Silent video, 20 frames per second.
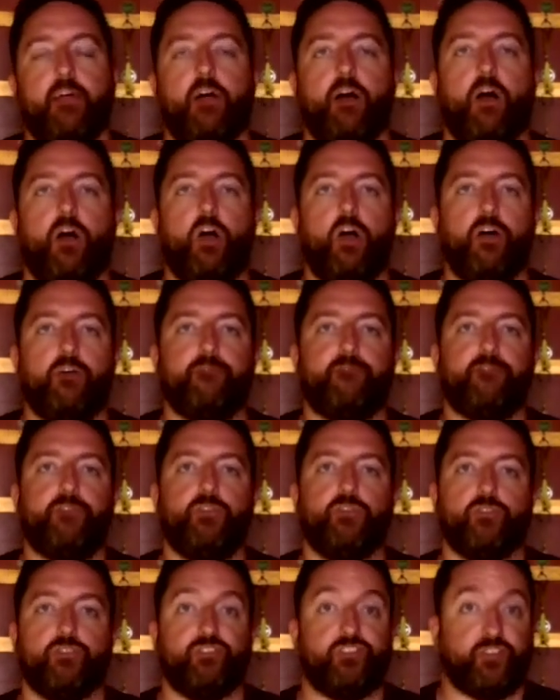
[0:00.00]
of
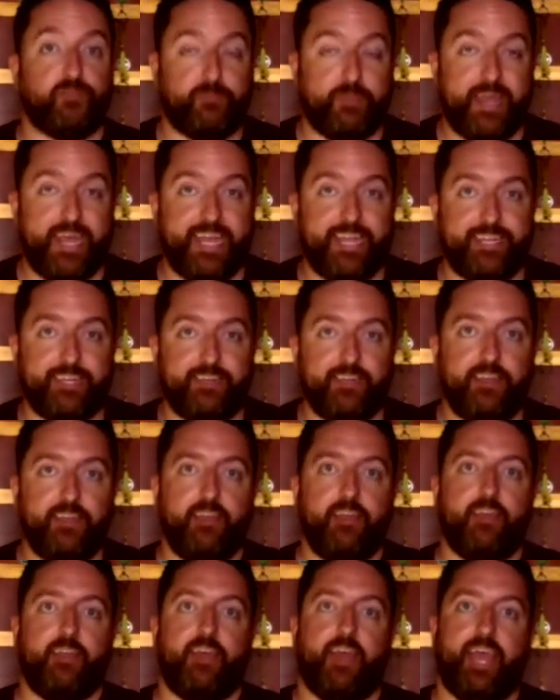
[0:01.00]
your spend
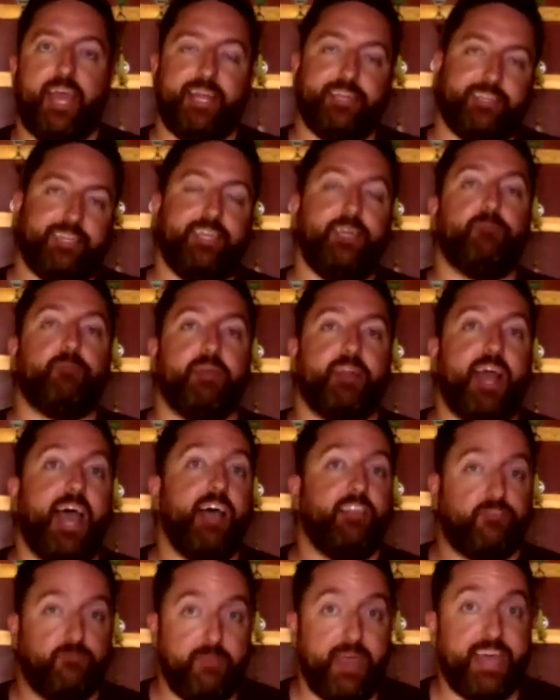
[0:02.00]
and keep it
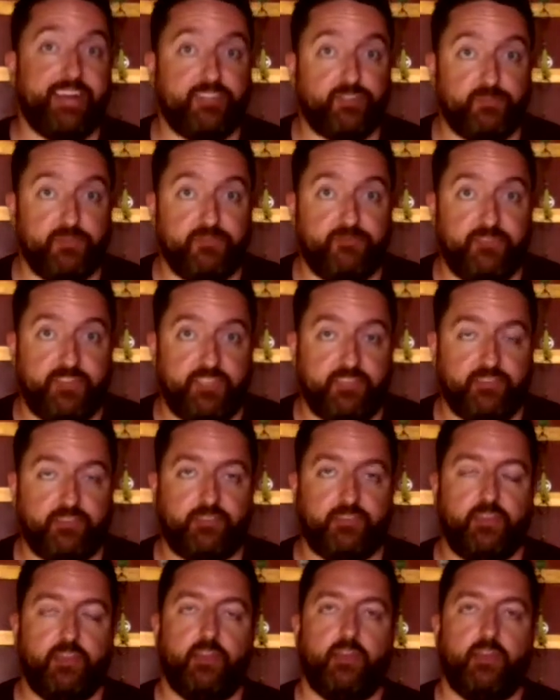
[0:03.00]
as management fees.